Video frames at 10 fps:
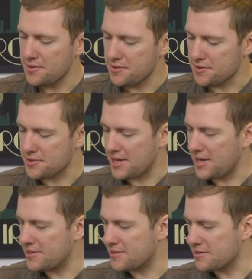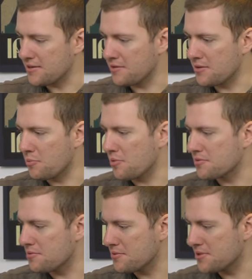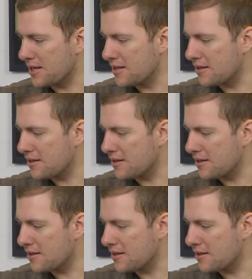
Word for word: You're just here to slowly walk towards the end of